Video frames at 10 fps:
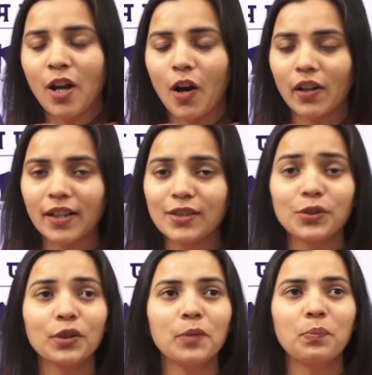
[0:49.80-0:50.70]
Alright, so
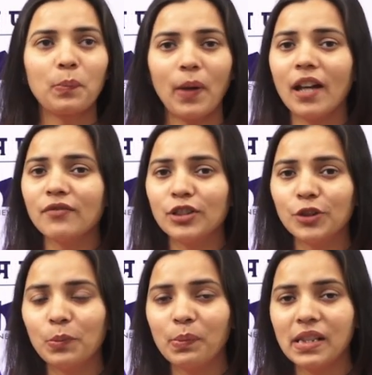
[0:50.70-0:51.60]
you can prepare with
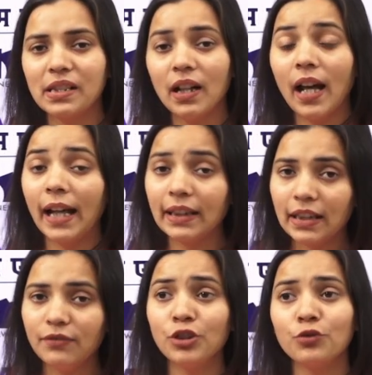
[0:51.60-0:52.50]
YourPedia and
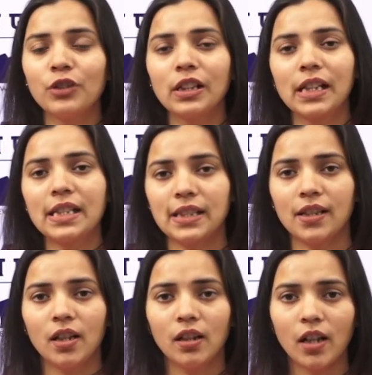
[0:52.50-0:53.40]
even you will get
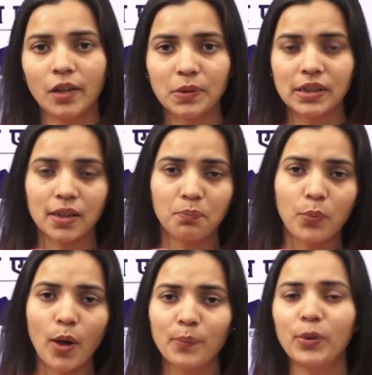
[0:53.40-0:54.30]

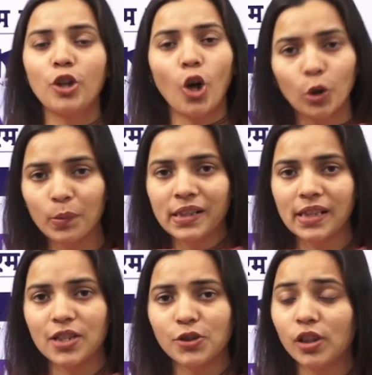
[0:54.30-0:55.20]
proper
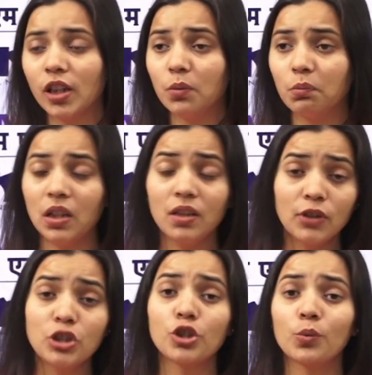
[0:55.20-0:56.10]
documentation in
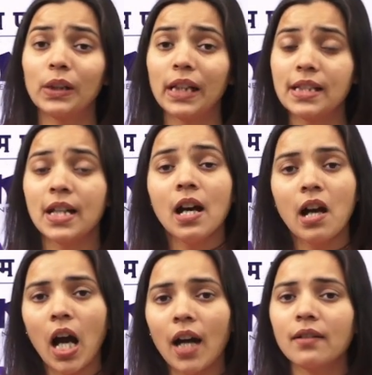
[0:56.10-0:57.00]
which you will get
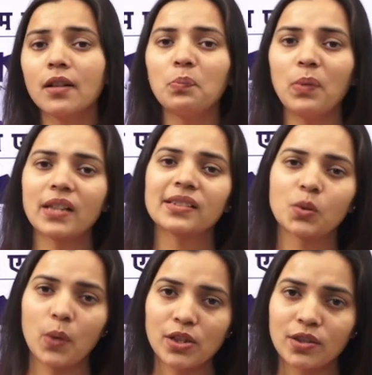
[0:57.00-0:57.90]
100 plus
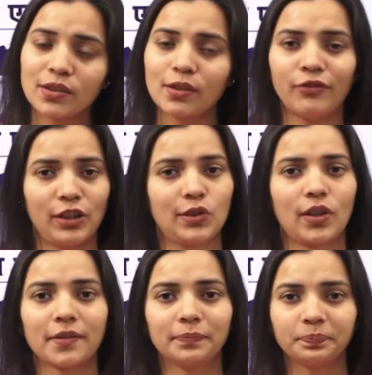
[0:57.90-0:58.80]
questions of
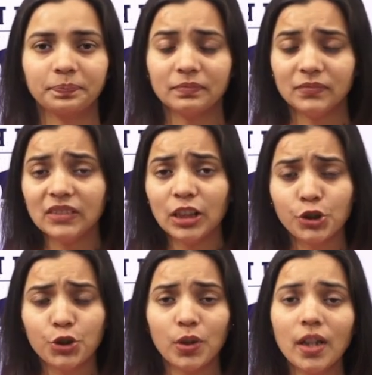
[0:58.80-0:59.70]
HR.
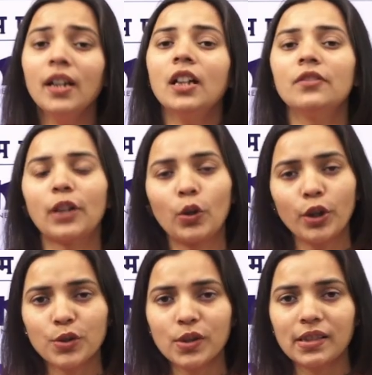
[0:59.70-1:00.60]
So today we are
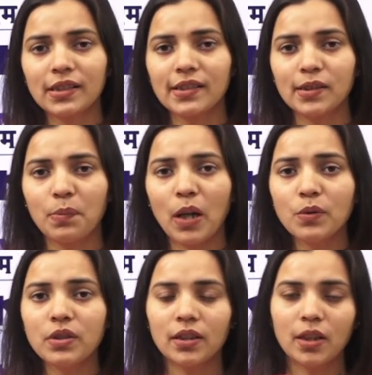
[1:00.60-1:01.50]
going to discuss
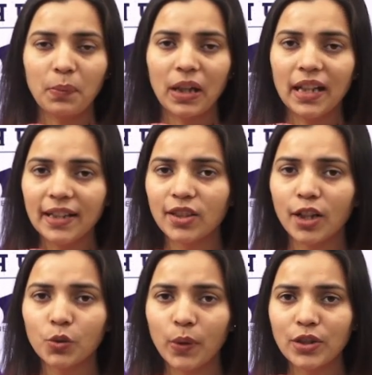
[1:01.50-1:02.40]
about typical
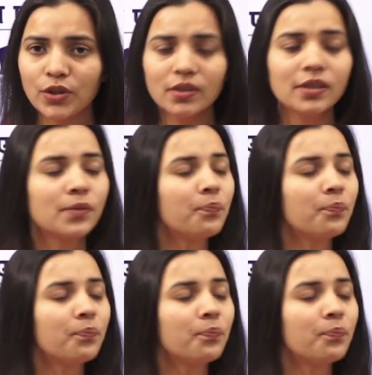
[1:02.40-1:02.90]
HR questions.